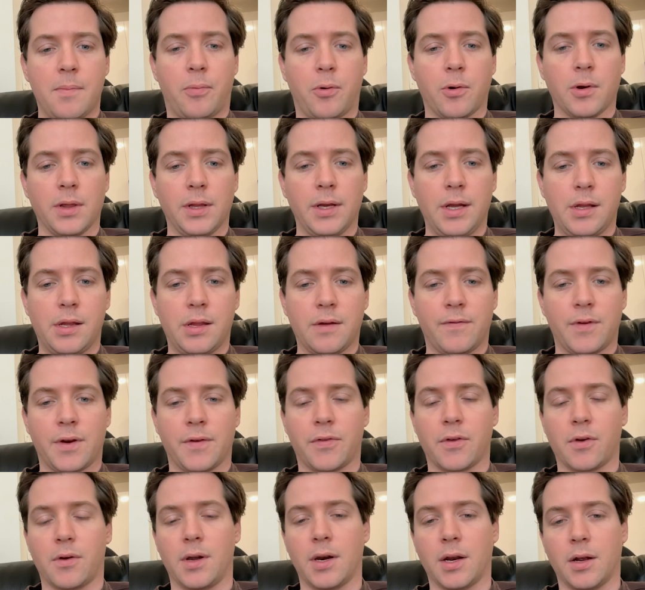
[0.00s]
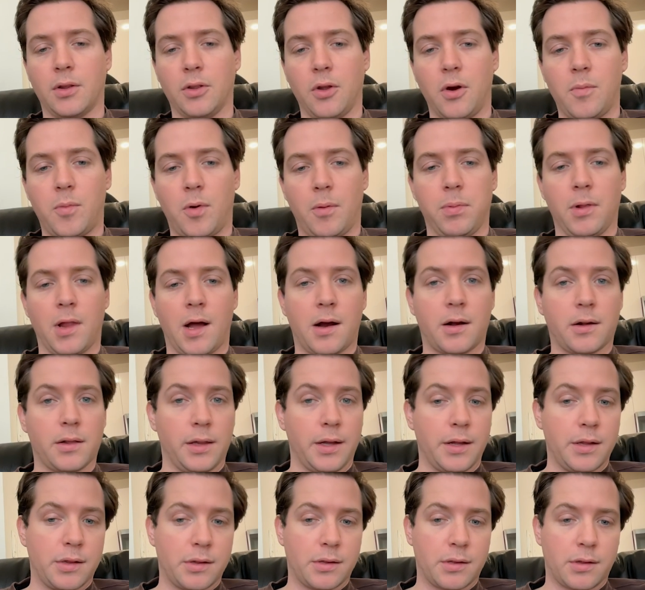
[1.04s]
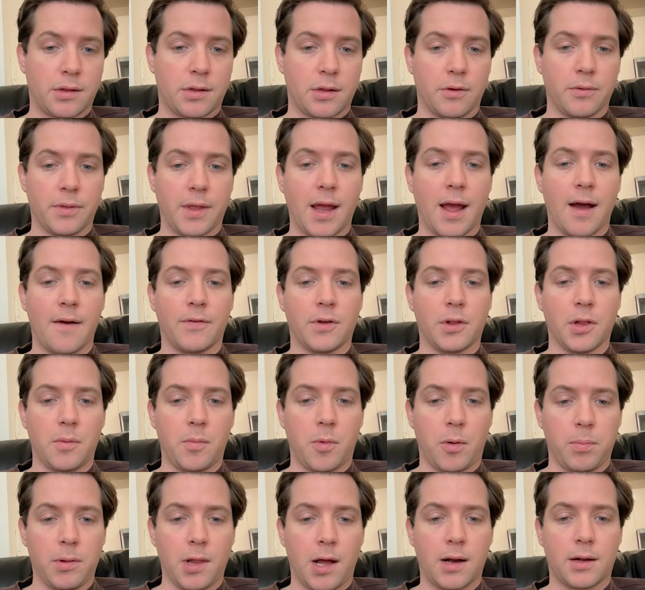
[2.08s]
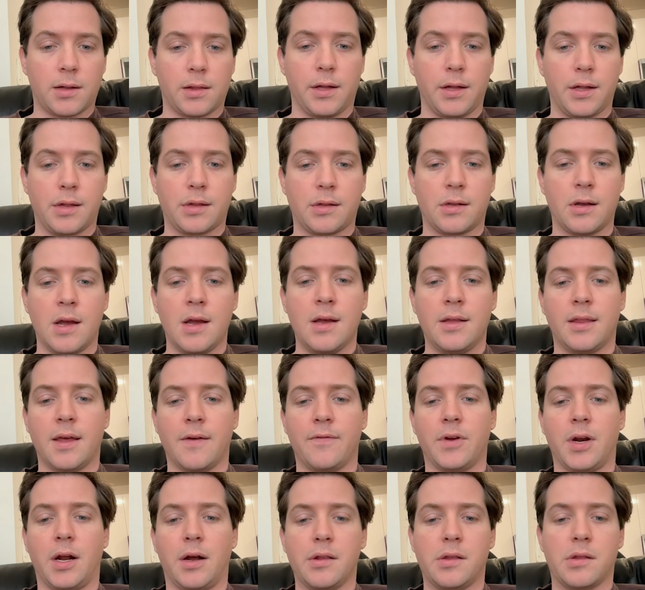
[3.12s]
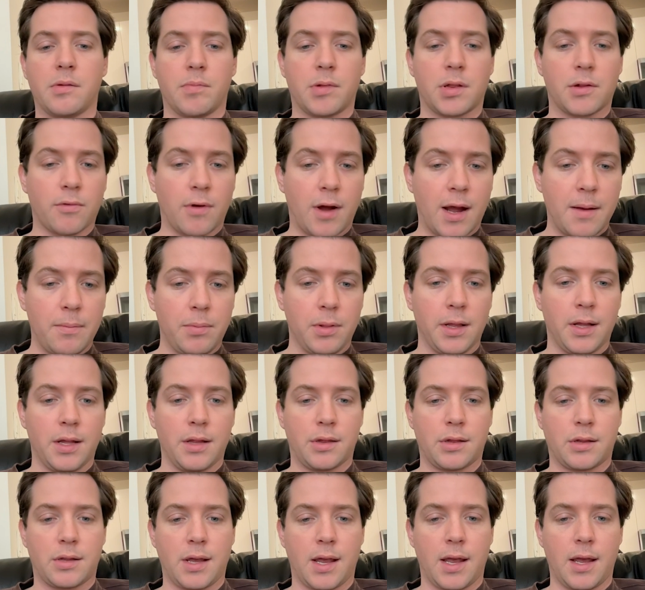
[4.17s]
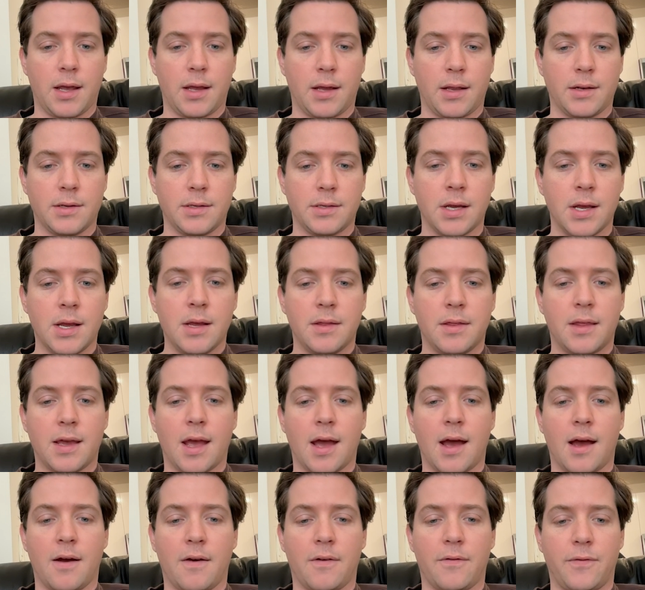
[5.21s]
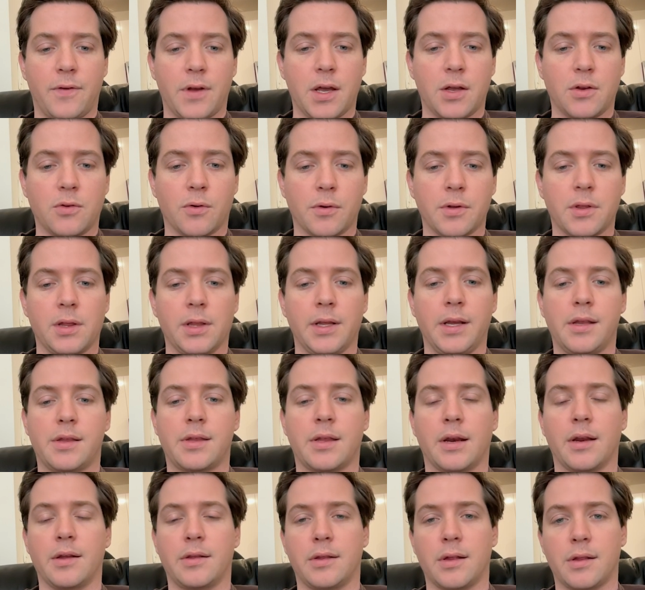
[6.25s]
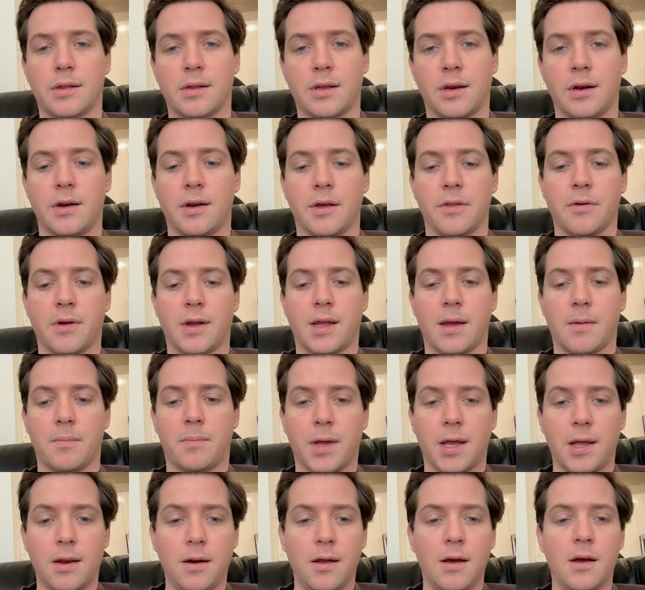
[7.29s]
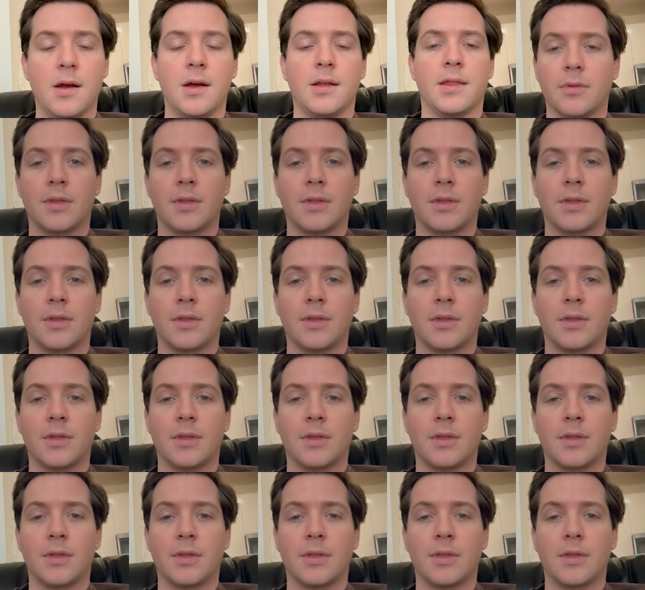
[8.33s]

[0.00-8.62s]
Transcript: import leads even if they're on a global block list. So they have a global block list, they have an unsubscribe list, and they have ignore the leads that exist in another campaign.